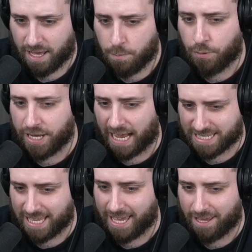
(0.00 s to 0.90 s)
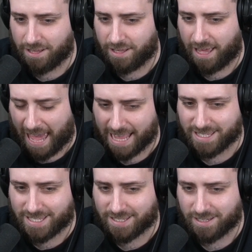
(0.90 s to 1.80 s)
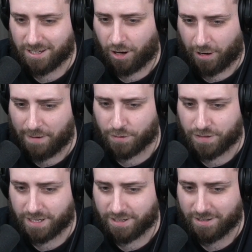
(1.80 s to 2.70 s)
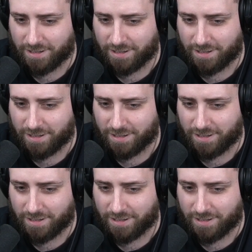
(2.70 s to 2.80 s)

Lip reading: But he has to hit heads on everything.